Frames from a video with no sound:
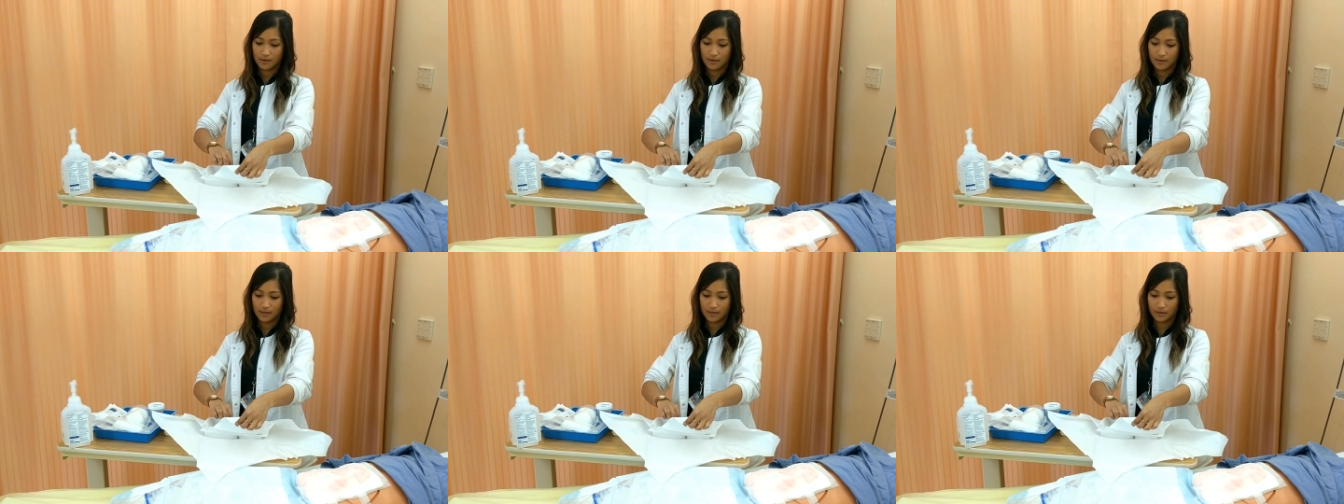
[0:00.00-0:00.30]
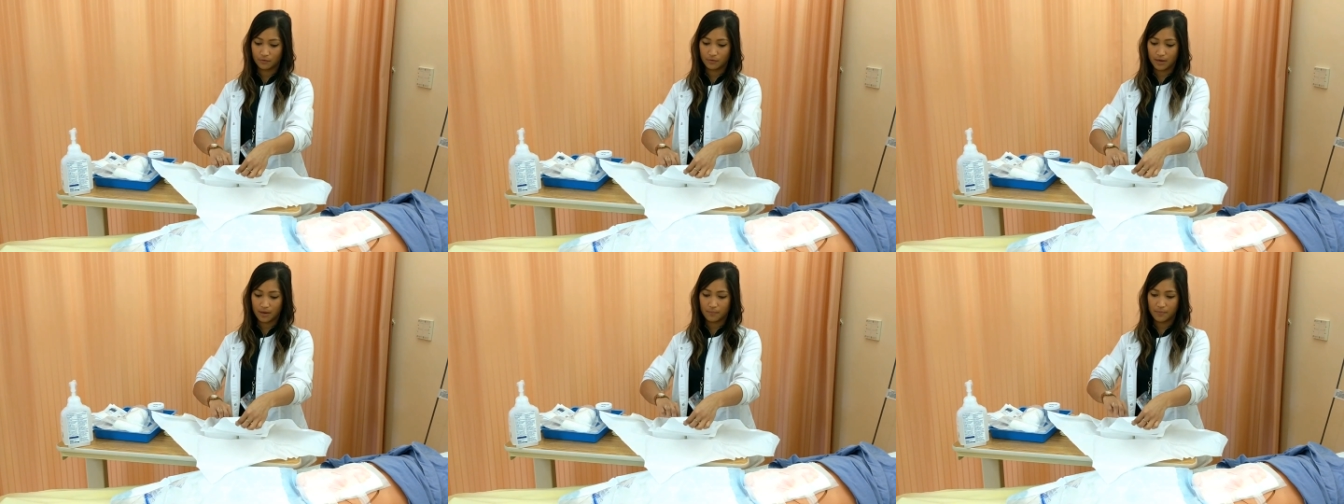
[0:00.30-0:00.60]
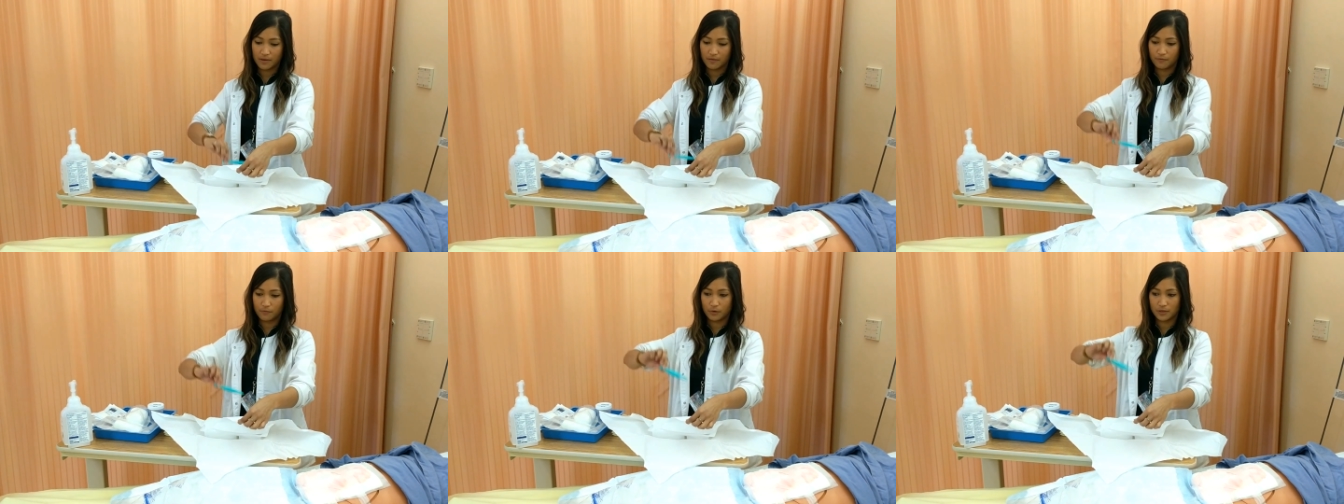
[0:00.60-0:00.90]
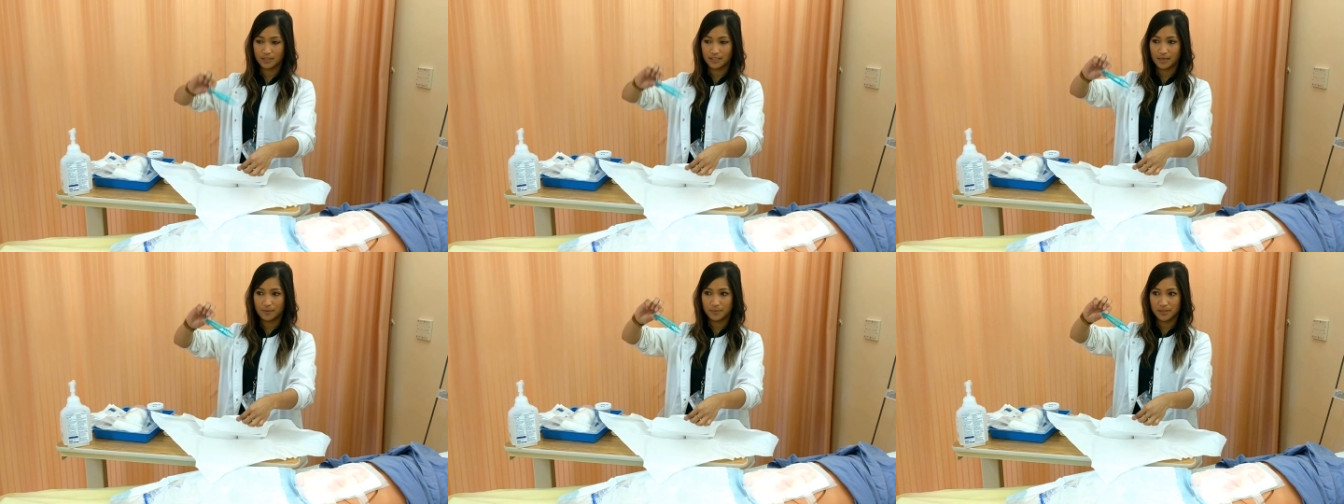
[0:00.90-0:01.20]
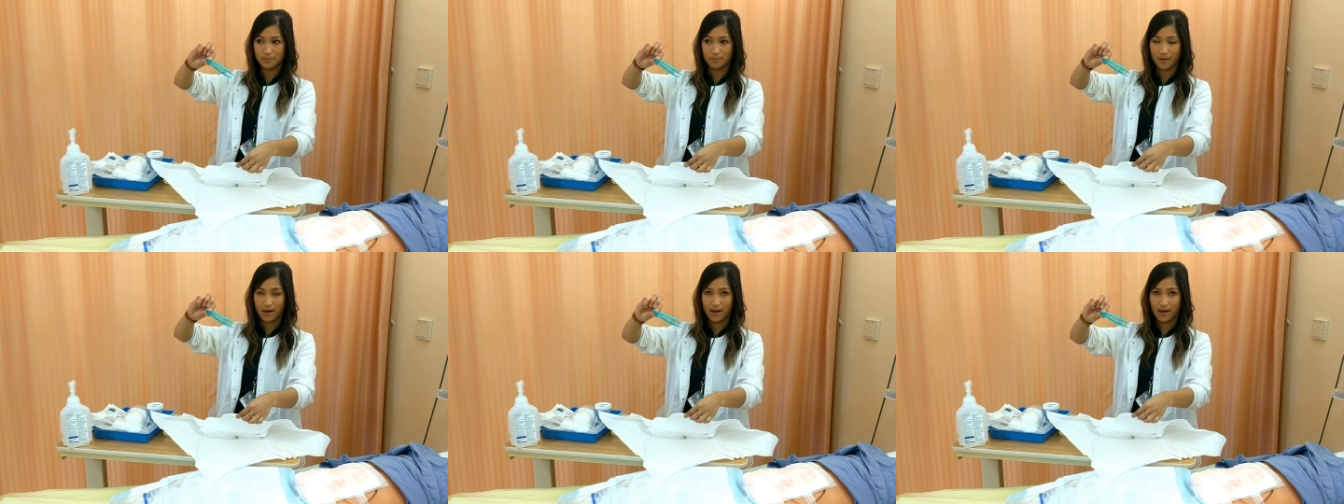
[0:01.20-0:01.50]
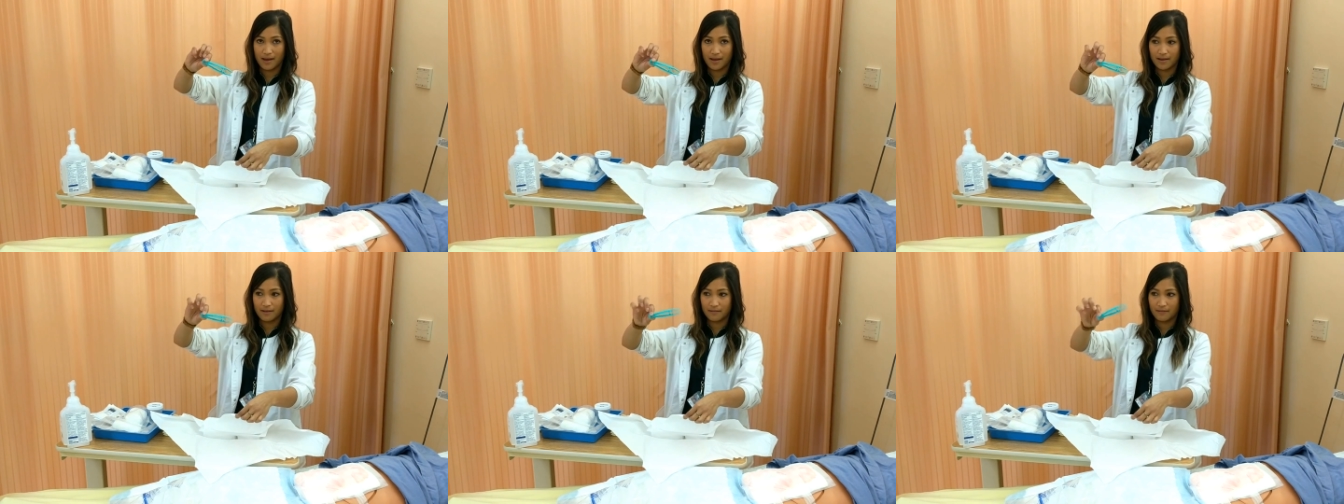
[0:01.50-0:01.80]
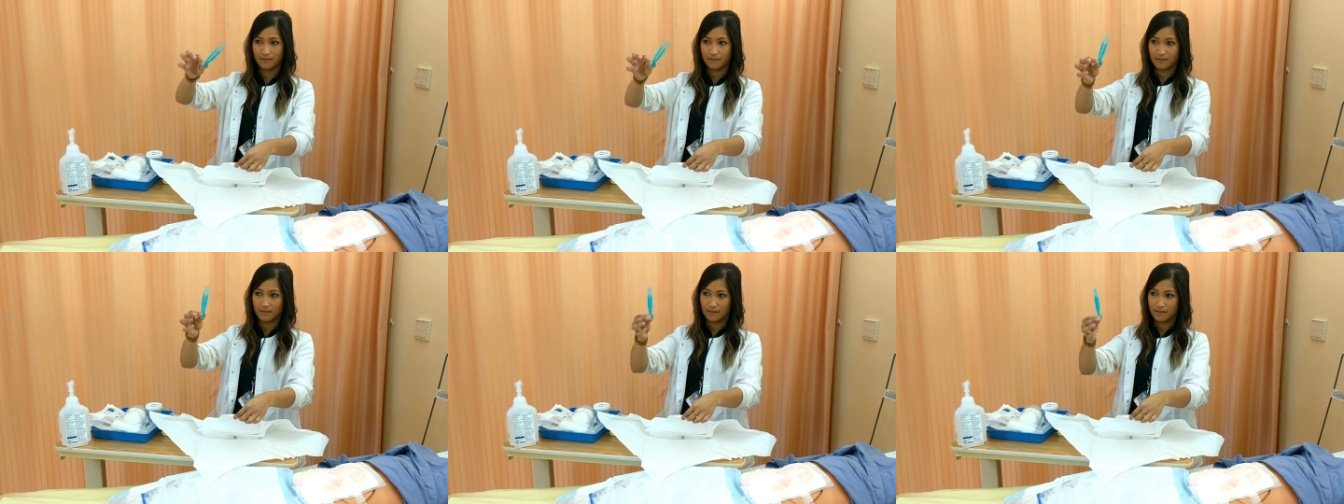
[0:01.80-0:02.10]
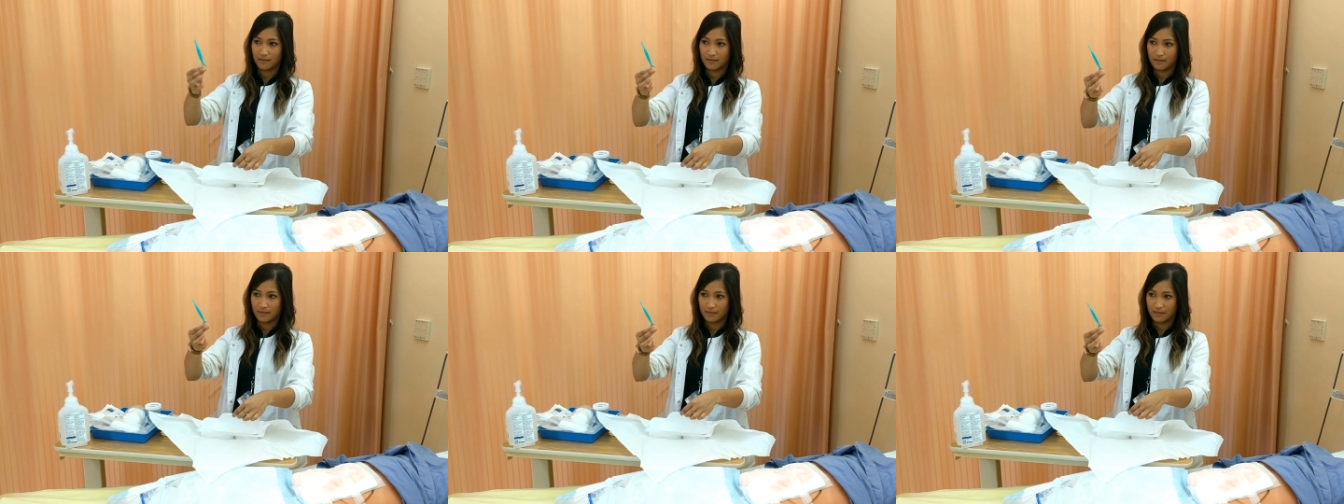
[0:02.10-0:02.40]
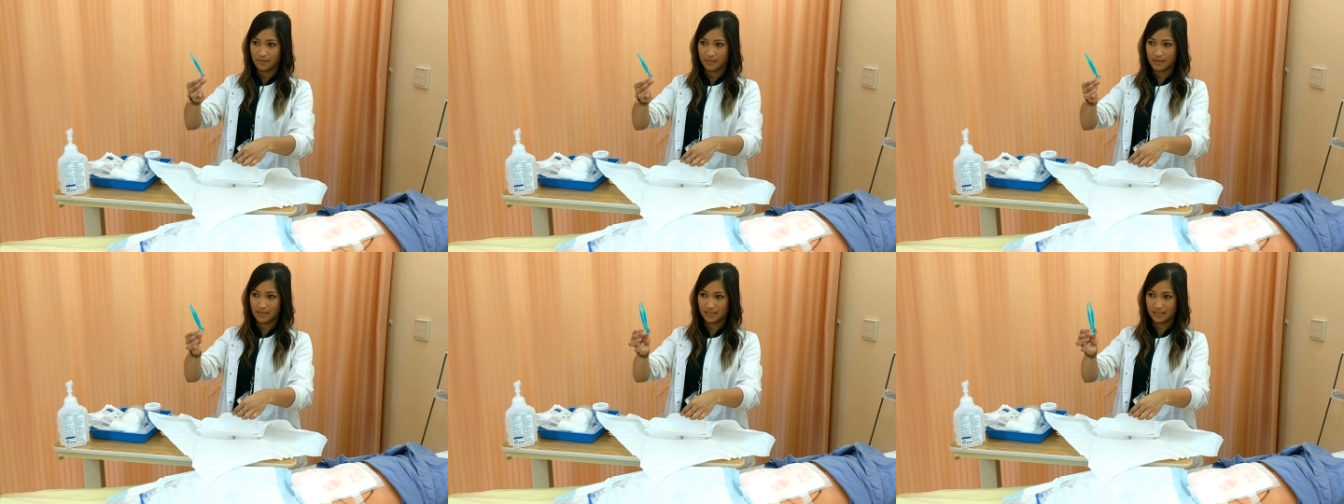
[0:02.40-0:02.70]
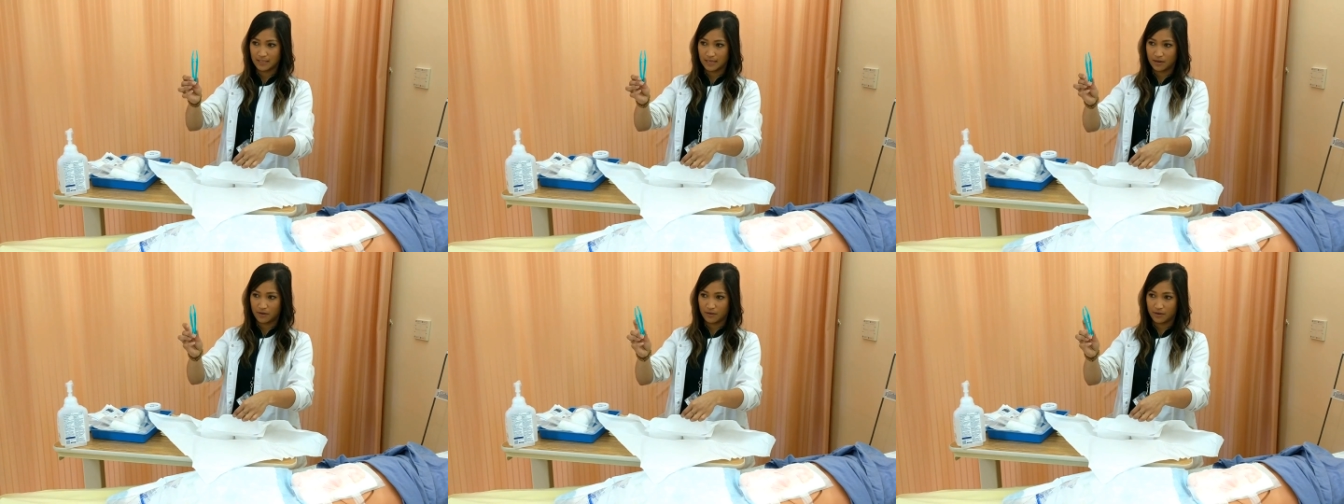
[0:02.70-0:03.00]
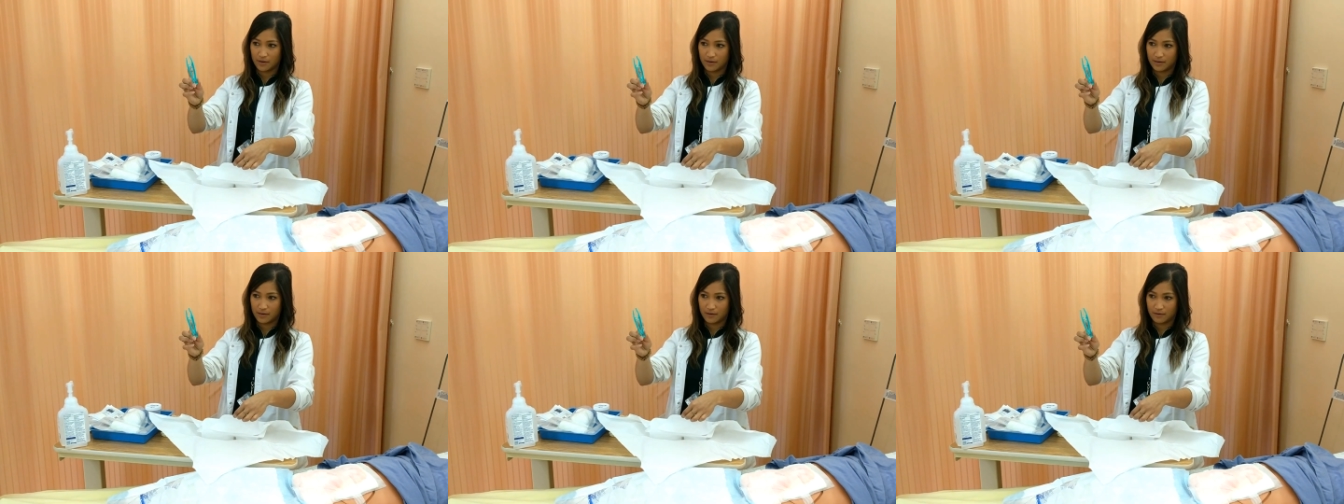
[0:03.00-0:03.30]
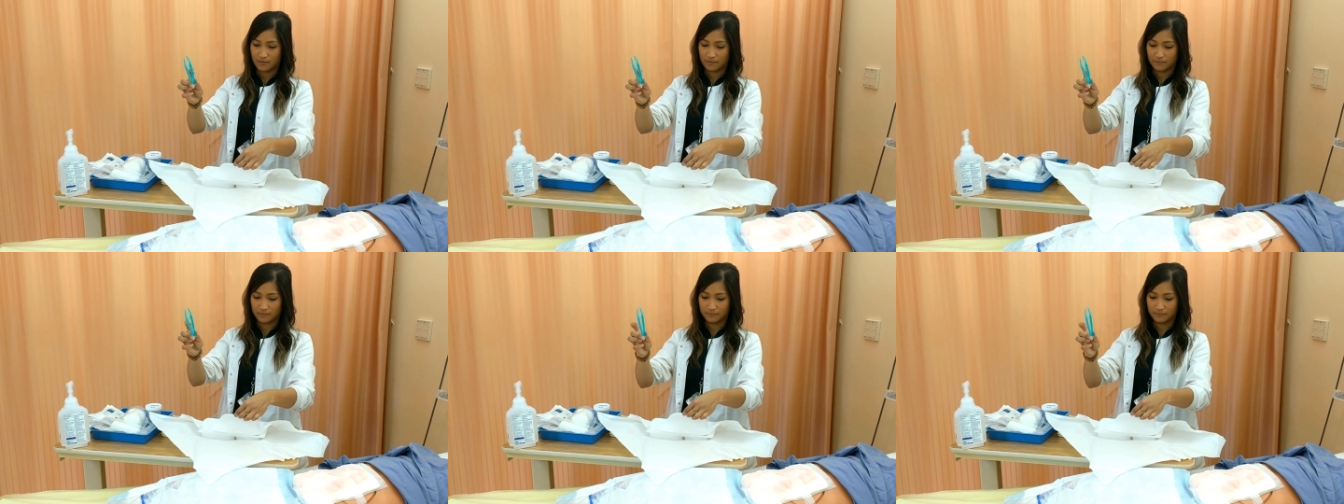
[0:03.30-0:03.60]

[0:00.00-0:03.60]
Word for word: and then grab my forceps by this area here.